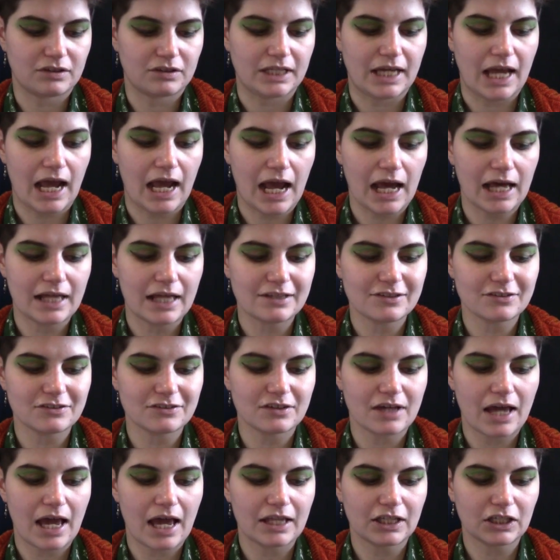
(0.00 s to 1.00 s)
the hands
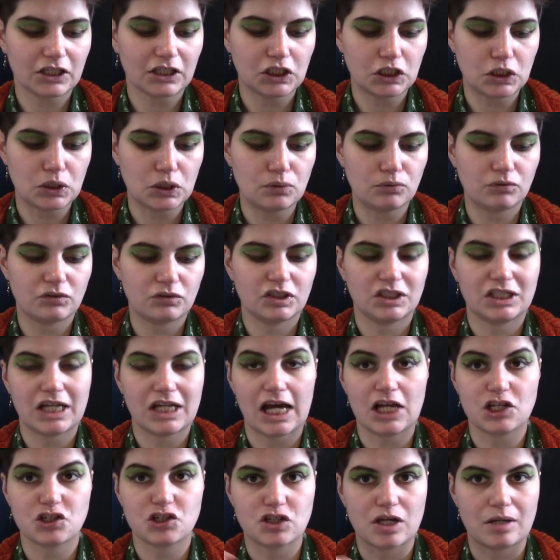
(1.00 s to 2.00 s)
and a cute
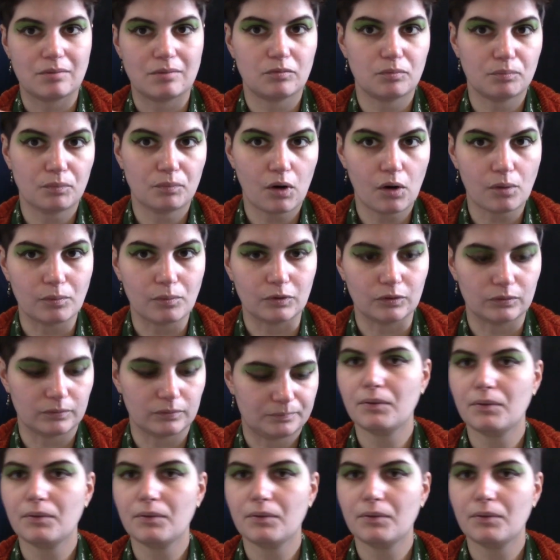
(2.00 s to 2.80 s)
cat-shaped pommel.